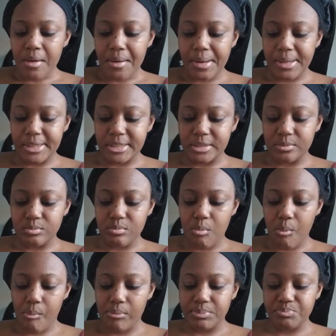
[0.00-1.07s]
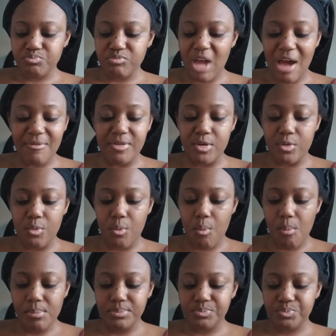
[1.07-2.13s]
Have
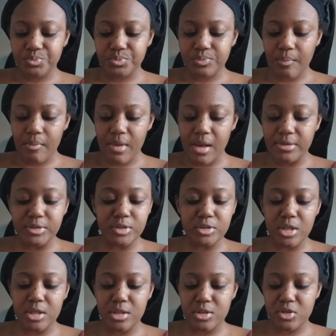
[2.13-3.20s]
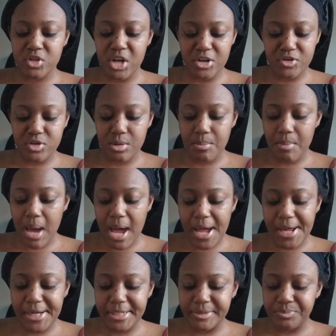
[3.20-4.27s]
you changed your
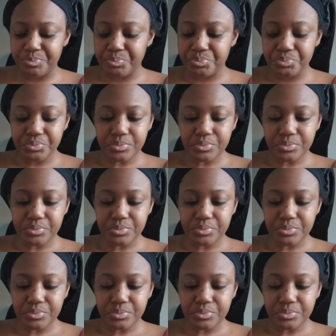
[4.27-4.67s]
mind?